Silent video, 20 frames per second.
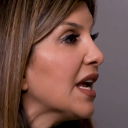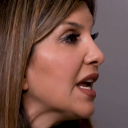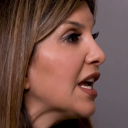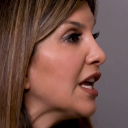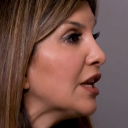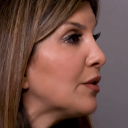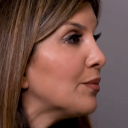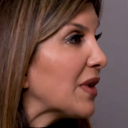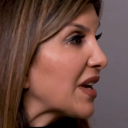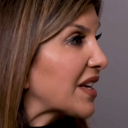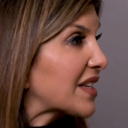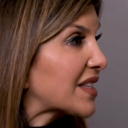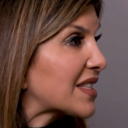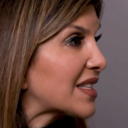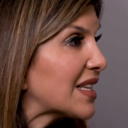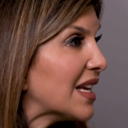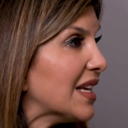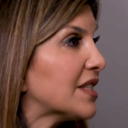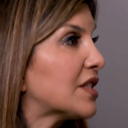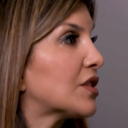it makes
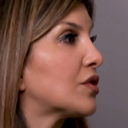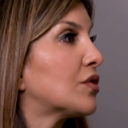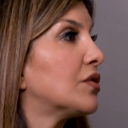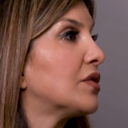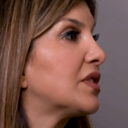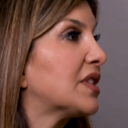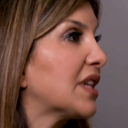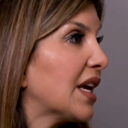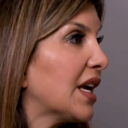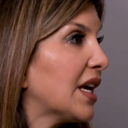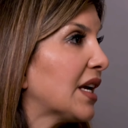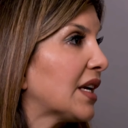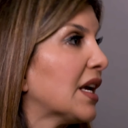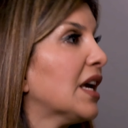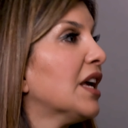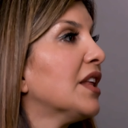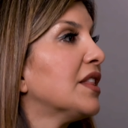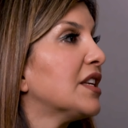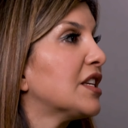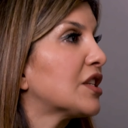sense to take
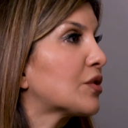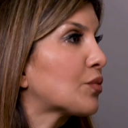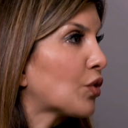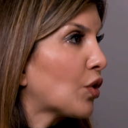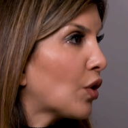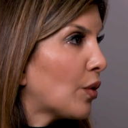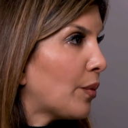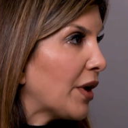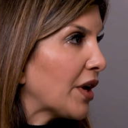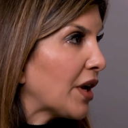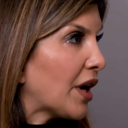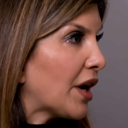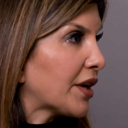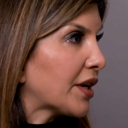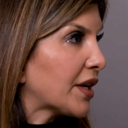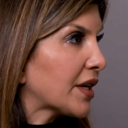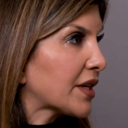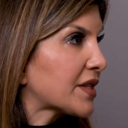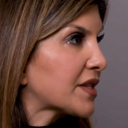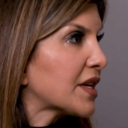these
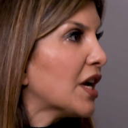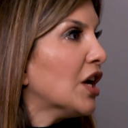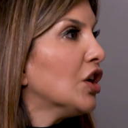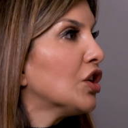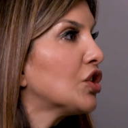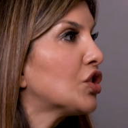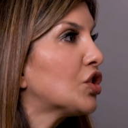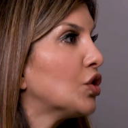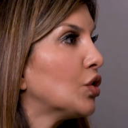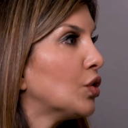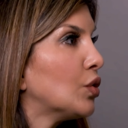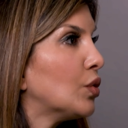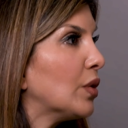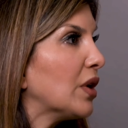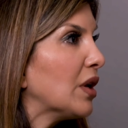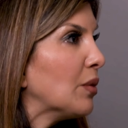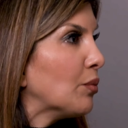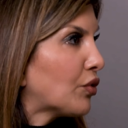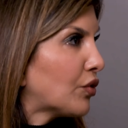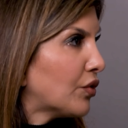probiotics to
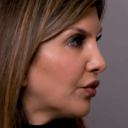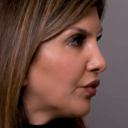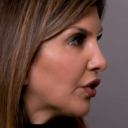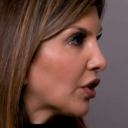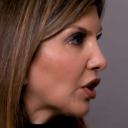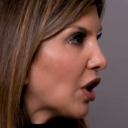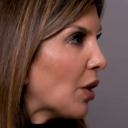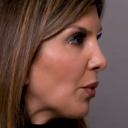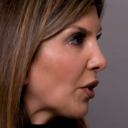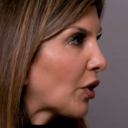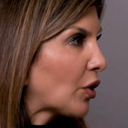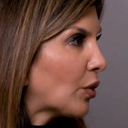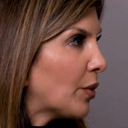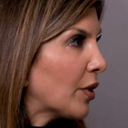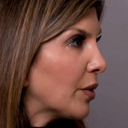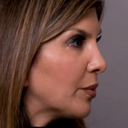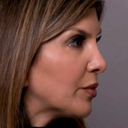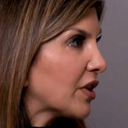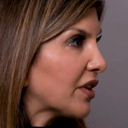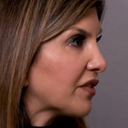improve your gut
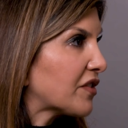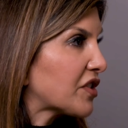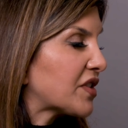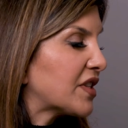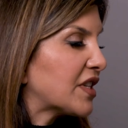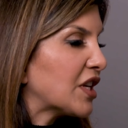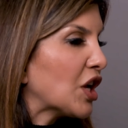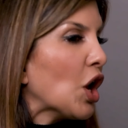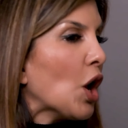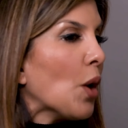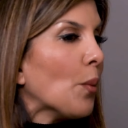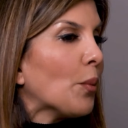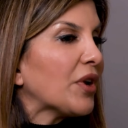microbiome diversity.